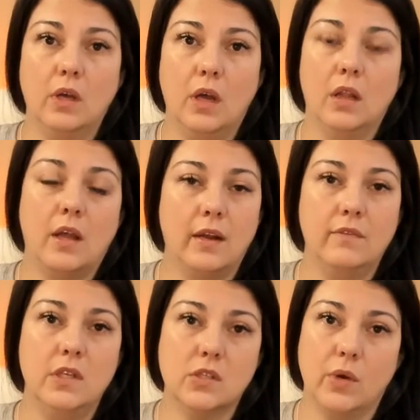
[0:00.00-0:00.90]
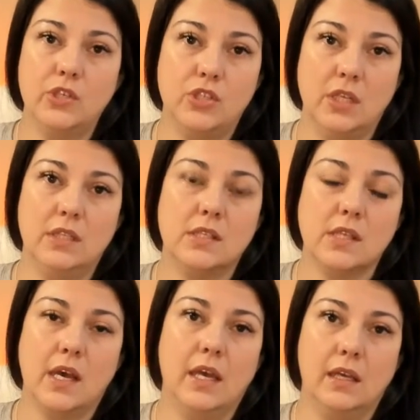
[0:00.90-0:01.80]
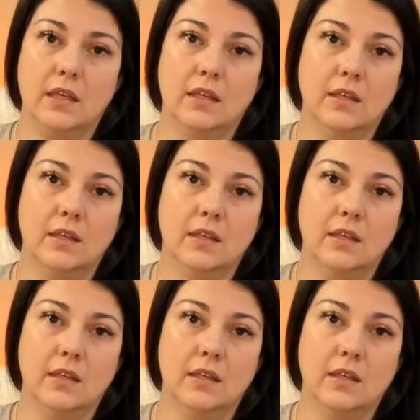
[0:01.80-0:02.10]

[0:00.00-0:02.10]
a lot of these questions, like,